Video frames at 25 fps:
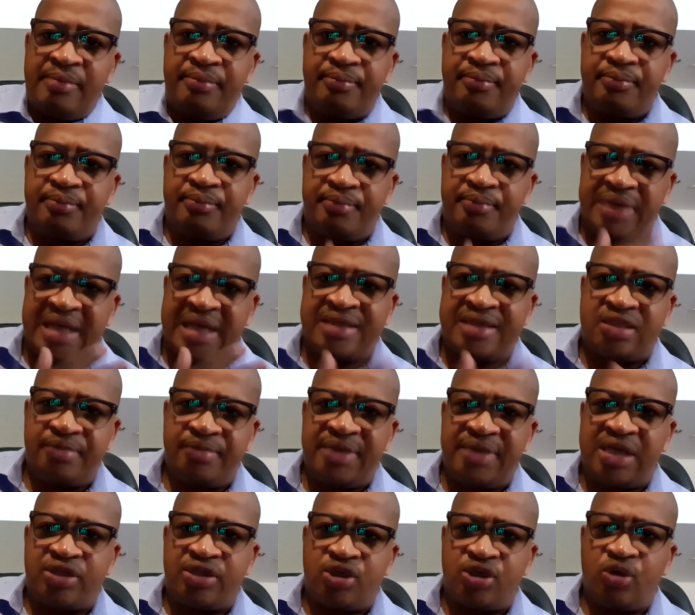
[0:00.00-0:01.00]
blessed to
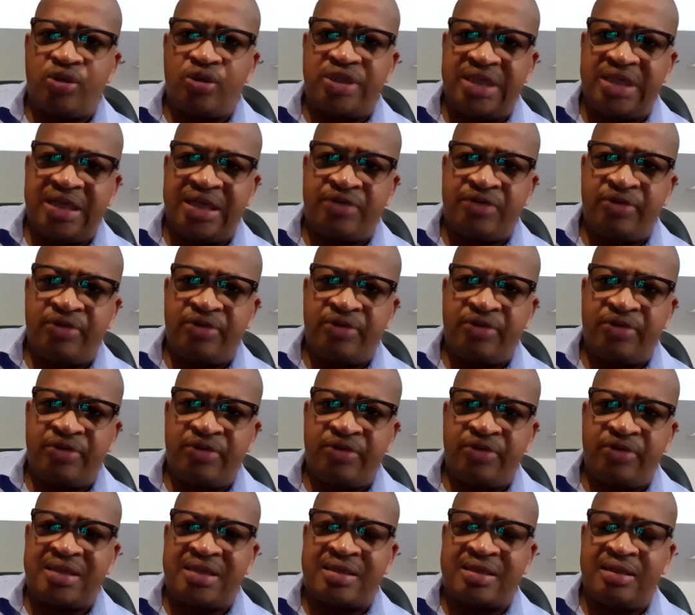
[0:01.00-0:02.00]
be associated with
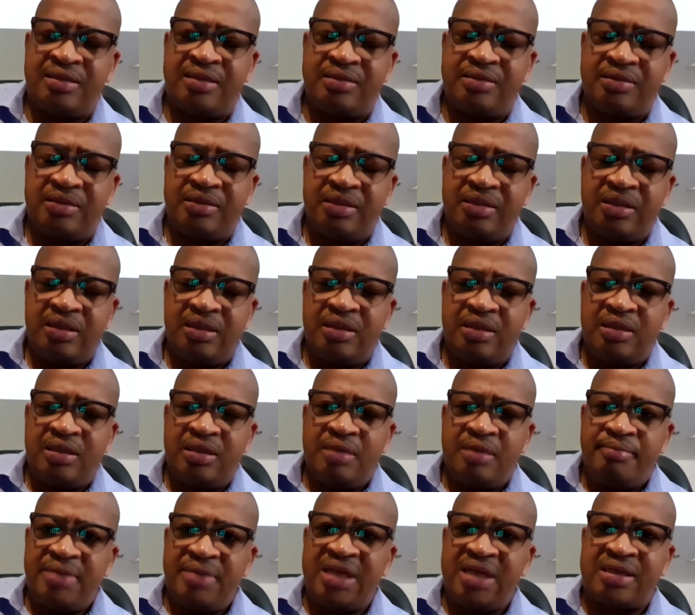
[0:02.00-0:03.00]

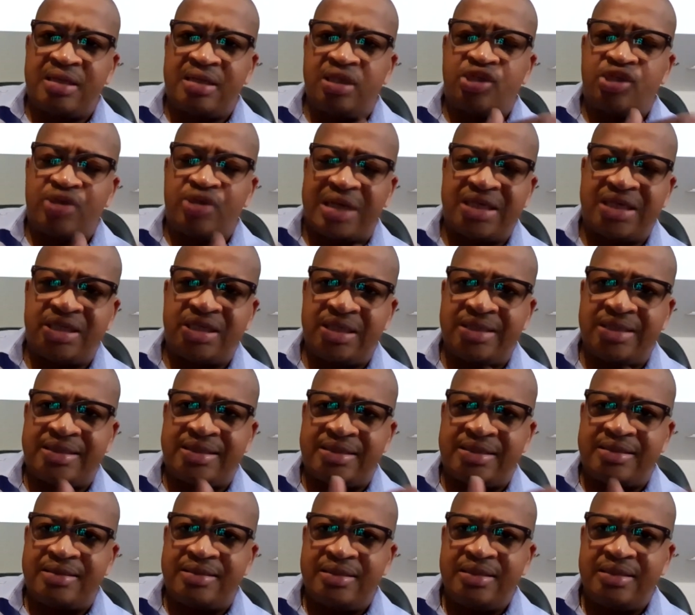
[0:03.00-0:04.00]
Medical
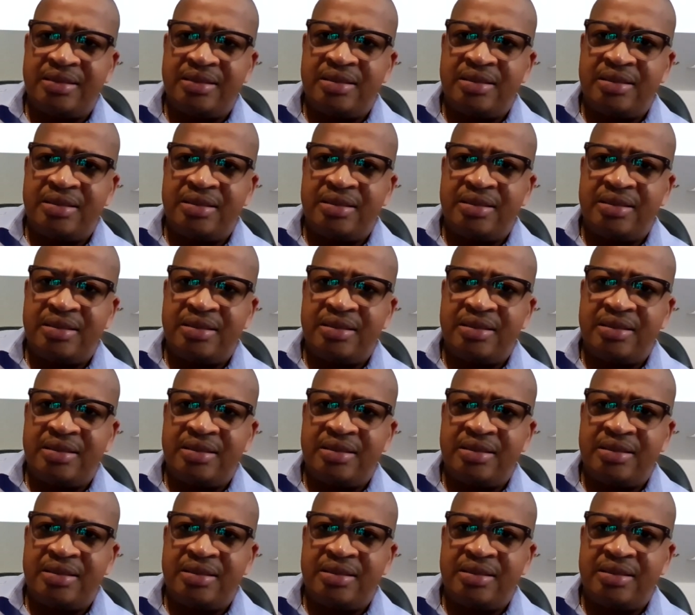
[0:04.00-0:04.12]
Strategies